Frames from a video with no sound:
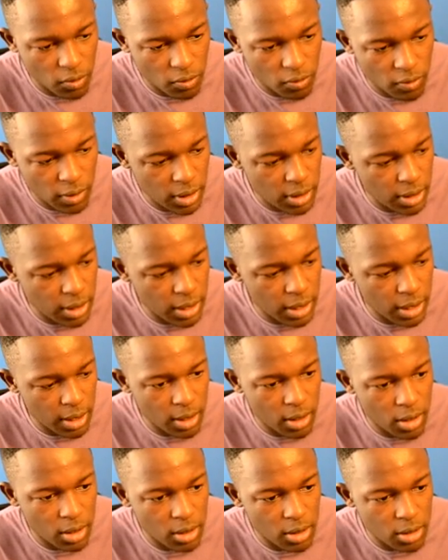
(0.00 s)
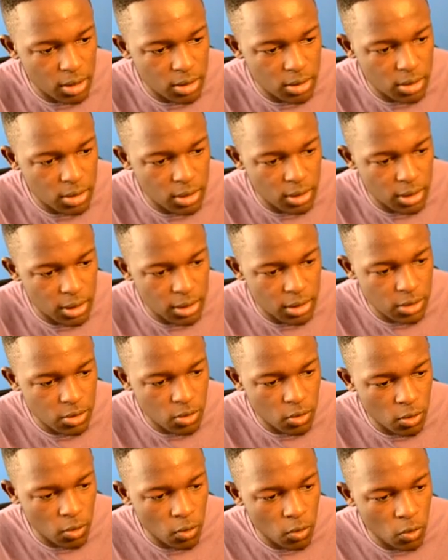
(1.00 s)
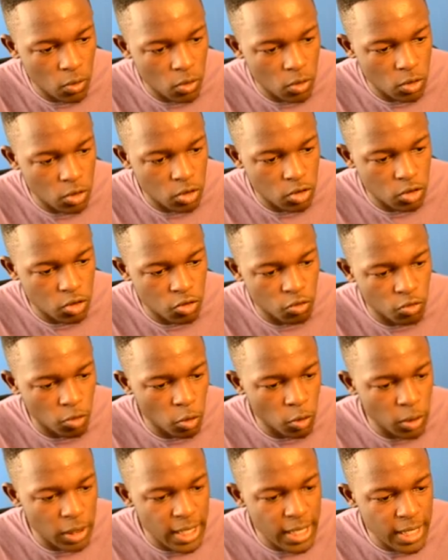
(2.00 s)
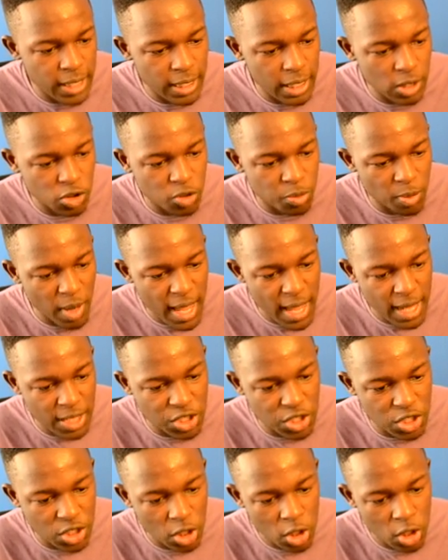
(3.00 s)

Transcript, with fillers: Right there. Toliso. Roll in, now smash.